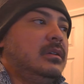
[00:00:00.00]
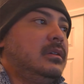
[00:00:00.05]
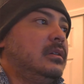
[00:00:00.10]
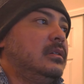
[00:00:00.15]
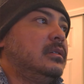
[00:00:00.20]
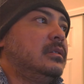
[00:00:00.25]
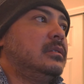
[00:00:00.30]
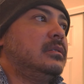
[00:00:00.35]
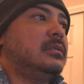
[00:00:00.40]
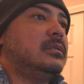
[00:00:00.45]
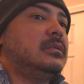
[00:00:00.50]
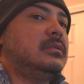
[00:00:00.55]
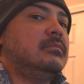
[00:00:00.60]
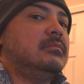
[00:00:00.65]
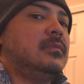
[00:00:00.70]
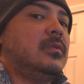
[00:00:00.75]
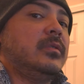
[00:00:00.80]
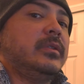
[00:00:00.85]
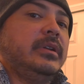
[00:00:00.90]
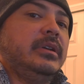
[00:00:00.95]
Good
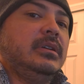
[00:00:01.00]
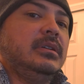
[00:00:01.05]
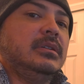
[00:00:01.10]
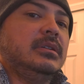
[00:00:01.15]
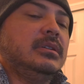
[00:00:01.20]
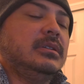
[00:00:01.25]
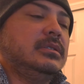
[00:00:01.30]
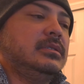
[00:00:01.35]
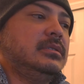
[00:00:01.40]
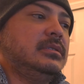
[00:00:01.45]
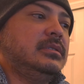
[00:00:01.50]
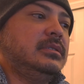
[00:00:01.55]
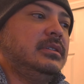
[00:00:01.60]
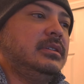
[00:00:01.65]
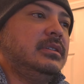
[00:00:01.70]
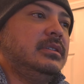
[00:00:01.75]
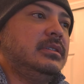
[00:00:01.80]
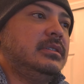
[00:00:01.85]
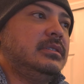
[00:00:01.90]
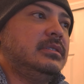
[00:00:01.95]
morning.
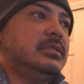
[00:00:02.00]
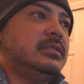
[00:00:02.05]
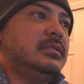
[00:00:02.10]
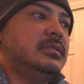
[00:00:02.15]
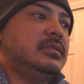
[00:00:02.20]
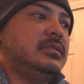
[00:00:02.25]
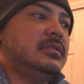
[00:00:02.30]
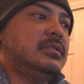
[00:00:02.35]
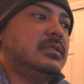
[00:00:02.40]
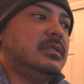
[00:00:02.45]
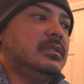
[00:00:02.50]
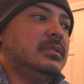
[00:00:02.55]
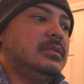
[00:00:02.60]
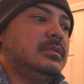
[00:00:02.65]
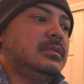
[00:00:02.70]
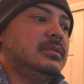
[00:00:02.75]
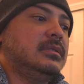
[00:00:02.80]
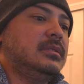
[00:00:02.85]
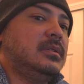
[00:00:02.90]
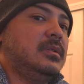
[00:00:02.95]
It is
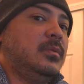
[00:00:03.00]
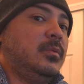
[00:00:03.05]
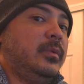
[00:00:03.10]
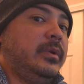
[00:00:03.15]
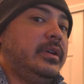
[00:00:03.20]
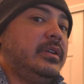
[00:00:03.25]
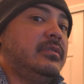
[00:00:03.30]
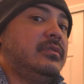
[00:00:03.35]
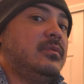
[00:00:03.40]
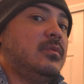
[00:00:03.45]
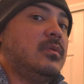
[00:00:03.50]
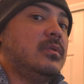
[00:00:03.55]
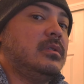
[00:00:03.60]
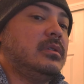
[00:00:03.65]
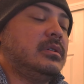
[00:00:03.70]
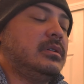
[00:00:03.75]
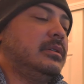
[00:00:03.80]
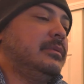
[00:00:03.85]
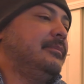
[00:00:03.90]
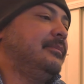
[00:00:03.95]
week
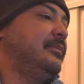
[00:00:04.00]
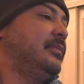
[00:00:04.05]
4.